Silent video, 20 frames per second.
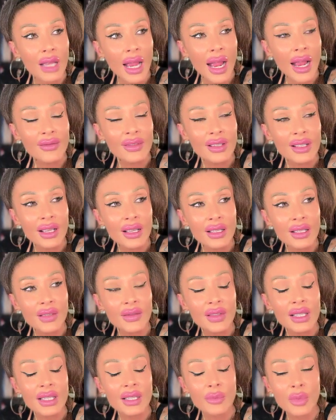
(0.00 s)
have a sense of
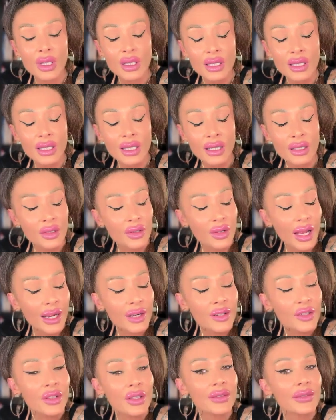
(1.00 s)
stability and to
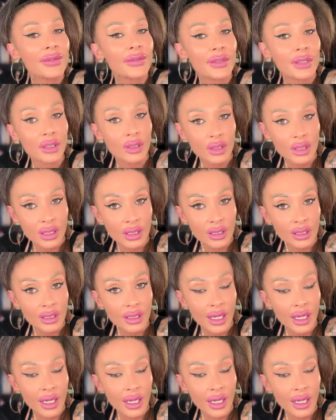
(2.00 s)
actually feel good,